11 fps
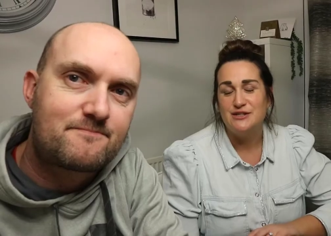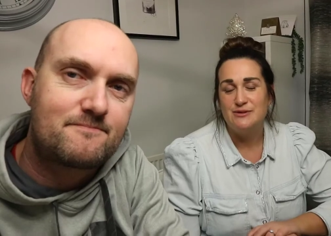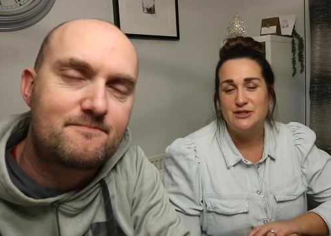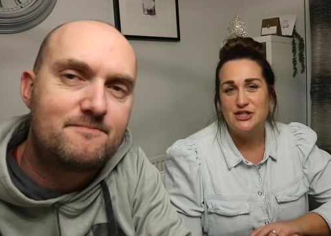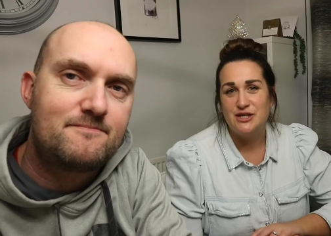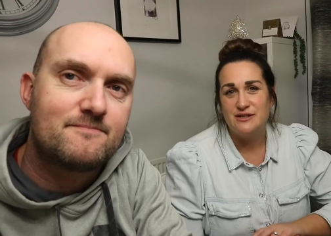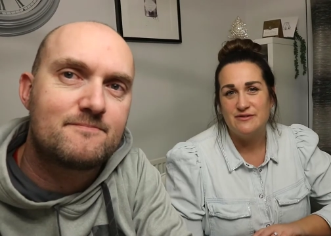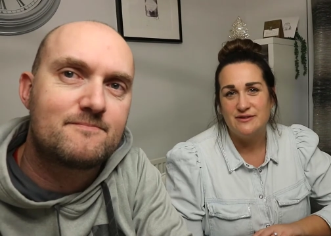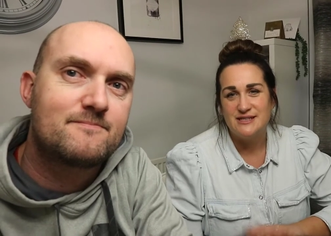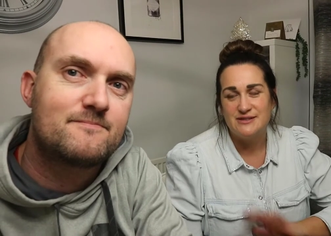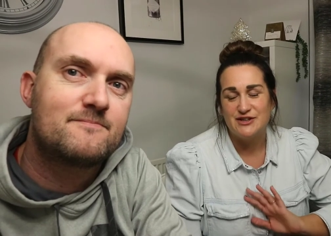Speaker 1: we should
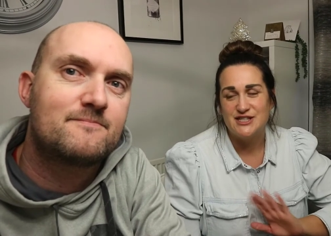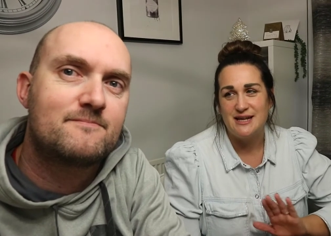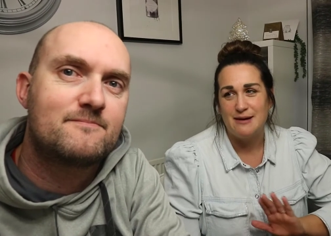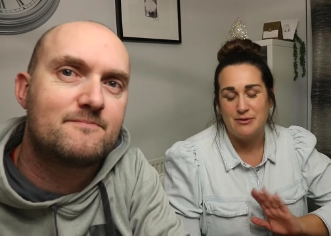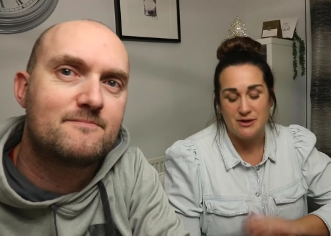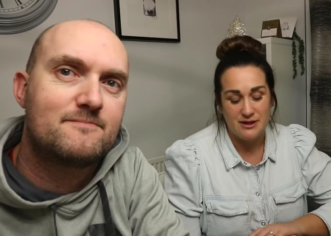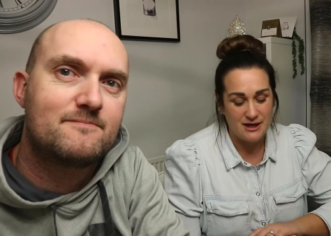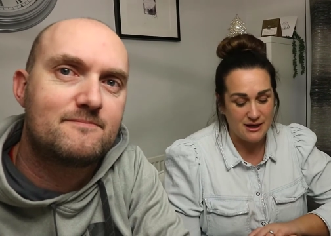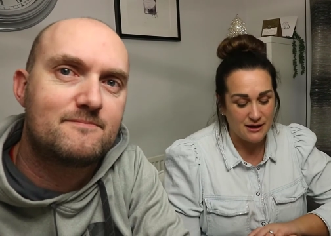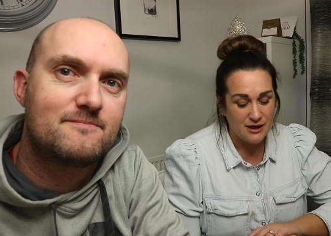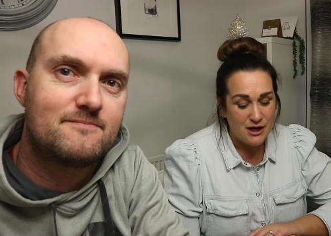for a separate
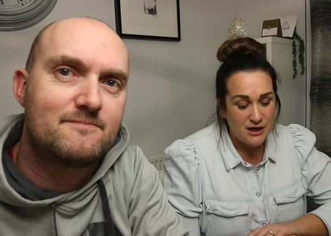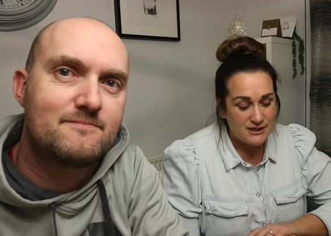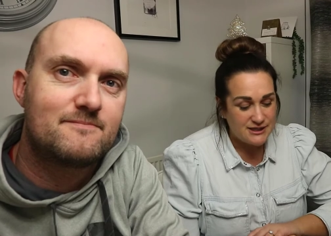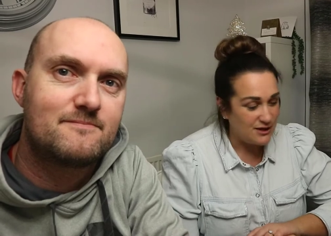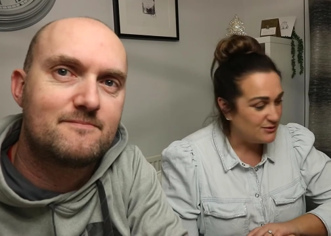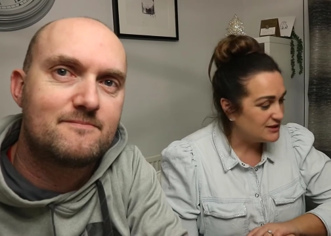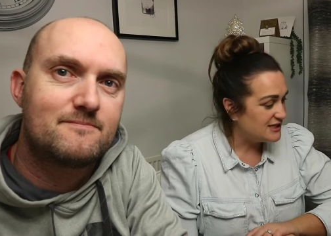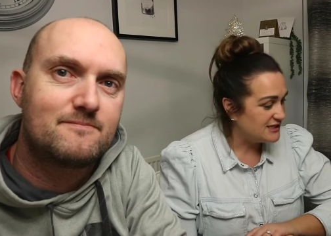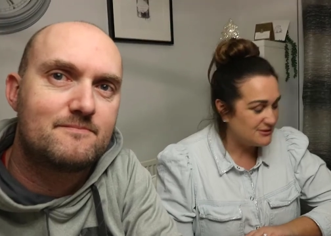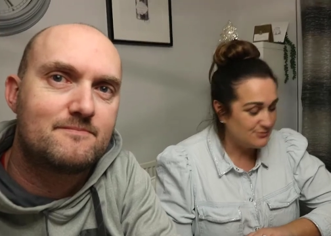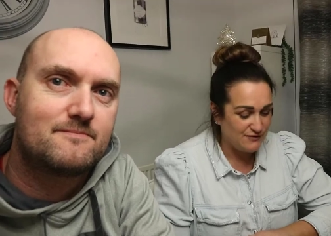thing. So
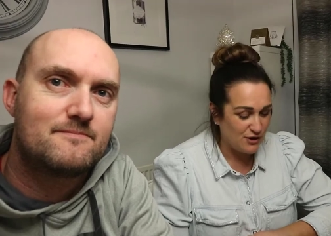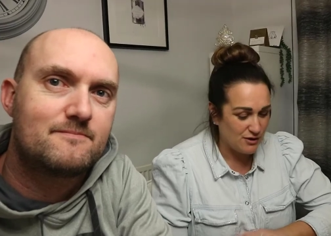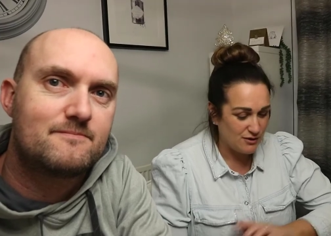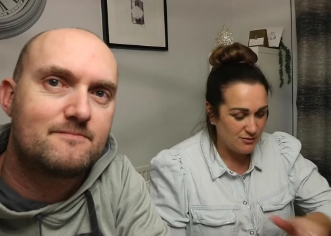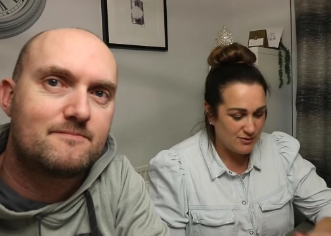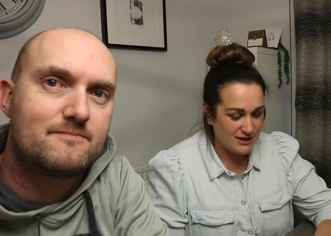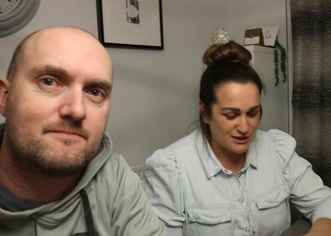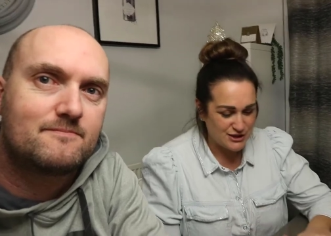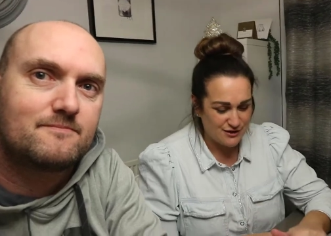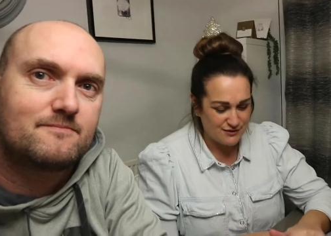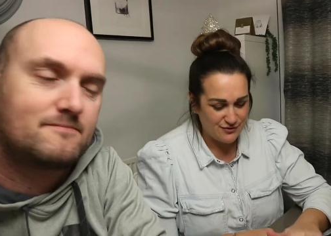this, we've got one,
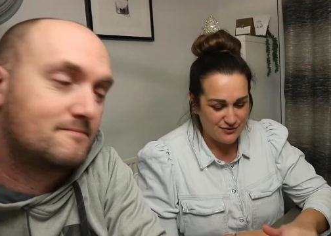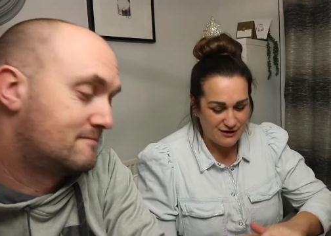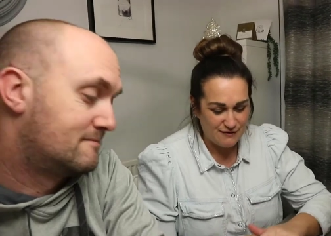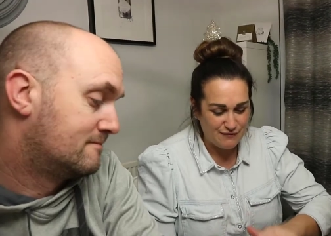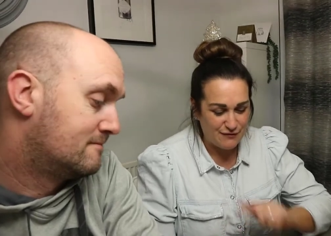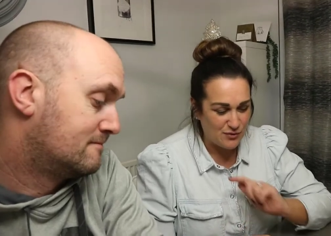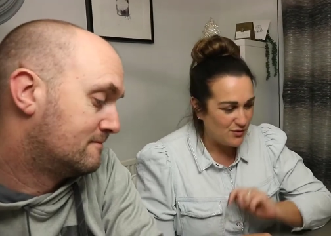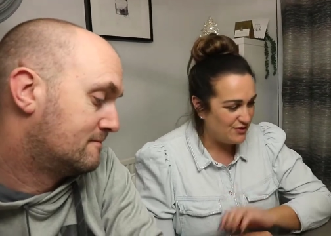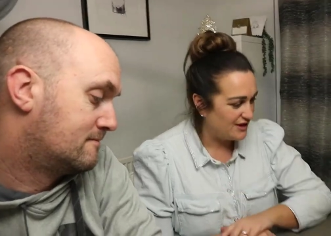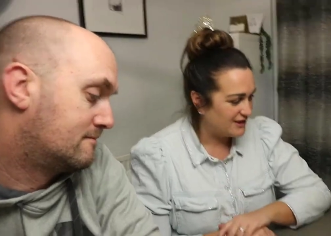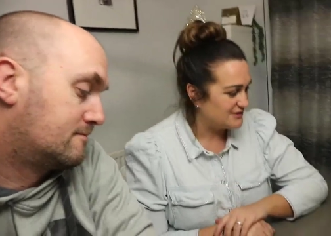two, three,
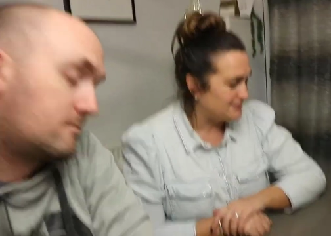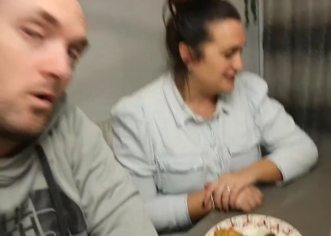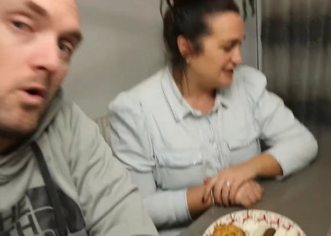four things for